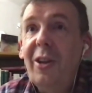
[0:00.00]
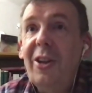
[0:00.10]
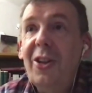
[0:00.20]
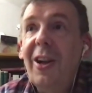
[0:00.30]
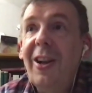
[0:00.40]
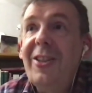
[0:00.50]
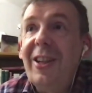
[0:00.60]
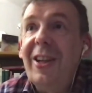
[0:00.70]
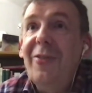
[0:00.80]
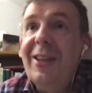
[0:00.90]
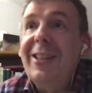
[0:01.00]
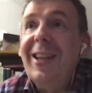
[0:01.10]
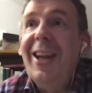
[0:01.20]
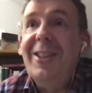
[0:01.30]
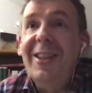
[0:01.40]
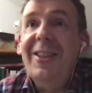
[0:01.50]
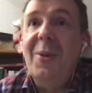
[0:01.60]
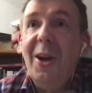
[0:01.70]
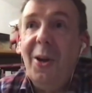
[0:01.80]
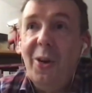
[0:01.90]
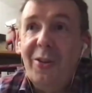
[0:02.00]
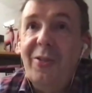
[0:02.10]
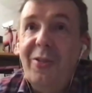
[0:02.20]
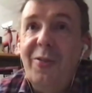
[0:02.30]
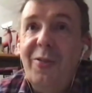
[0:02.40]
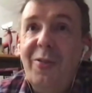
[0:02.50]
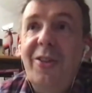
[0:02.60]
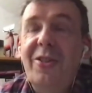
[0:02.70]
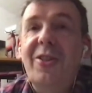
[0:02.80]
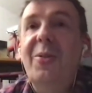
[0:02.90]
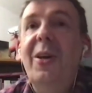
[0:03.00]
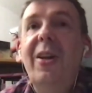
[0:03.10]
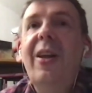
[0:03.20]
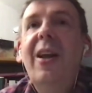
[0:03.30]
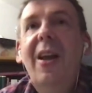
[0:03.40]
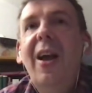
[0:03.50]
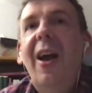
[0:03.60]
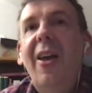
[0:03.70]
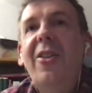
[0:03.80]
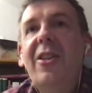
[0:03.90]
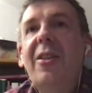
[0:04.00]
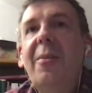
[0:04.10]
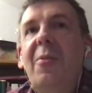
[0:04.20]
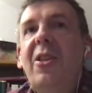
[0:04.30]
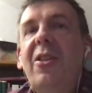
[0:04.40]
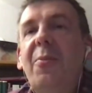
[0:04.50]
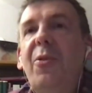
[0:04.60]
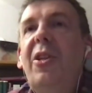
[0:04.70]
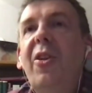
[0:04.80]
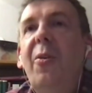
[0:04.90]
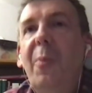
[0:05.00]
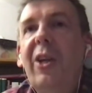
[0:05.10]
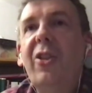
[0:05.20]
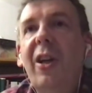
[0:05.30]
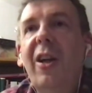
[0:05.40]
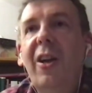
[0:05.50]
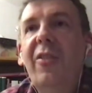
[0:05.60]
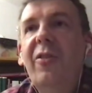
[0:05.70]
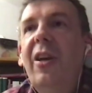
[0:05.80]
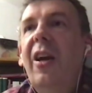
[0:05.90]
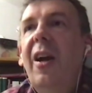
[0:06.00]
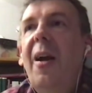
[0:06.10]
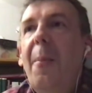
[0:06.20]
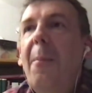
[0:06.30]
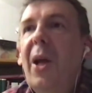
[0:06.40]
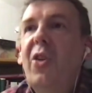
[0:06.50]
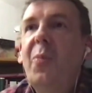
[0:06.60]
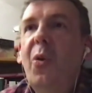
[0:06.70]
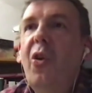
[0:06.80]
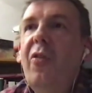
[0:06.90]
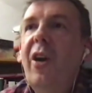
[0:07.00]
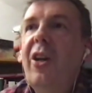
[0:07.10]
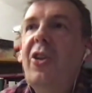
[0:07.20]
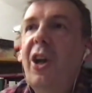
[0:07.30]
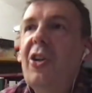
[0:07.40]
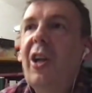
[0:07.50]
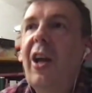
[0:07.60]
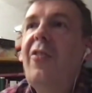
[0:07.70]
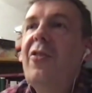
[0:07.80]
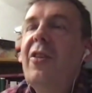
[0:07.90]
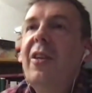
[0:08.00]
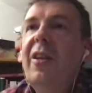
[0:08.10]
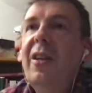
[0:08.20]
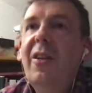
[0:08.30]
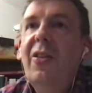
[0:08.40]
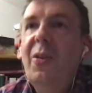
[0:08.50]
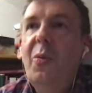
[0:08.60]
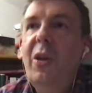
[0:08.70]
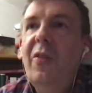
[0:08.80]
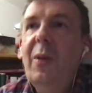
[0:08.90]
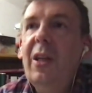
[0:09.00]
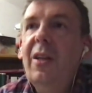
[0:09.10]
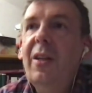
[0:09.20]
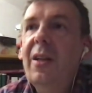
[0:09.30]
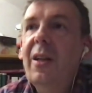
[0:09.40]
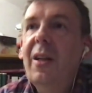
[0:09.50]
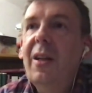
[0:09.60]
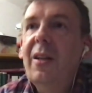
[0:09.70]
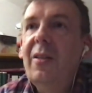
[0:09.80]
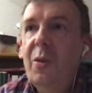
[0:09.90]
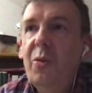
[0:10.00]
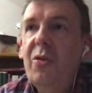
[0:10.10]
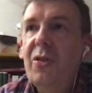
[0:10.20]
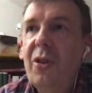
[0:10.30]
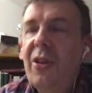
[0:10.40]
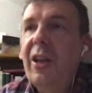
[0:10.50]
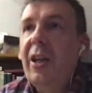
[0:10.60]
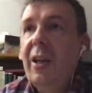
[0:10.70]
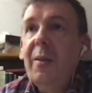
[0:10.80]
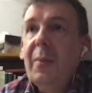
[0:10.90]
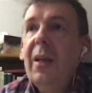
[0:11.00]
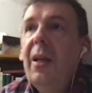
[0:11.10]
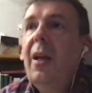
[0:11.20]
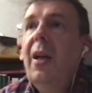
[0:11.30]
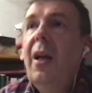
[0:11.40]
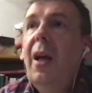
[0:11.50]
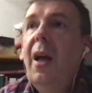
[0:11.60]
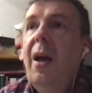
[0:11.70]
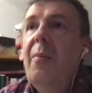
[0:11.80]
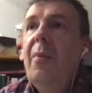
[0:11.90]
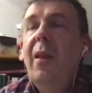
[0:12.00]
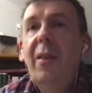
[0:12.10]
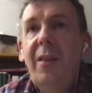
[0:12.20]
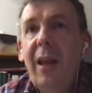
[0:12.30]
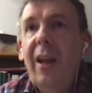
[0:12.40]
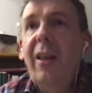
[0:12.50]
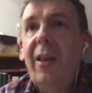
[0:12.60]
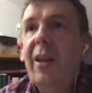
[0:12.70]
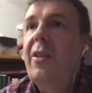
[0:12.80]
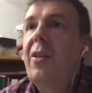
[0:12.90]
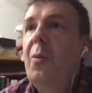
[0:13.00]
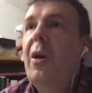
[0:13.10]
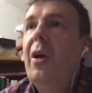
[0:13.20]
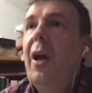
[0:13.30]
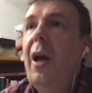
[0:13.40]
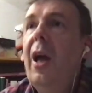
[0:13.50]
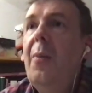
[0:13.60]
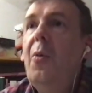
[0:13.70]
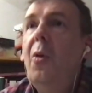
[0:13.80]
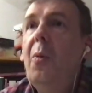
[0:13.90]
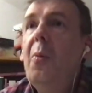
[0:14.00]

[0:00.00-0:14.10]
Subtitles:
first-rate journalistic investigation into a whole lot of different countries in the world, and this is a pretty good picture of much more of our church life than we have been used to thinking. Then I think that we are able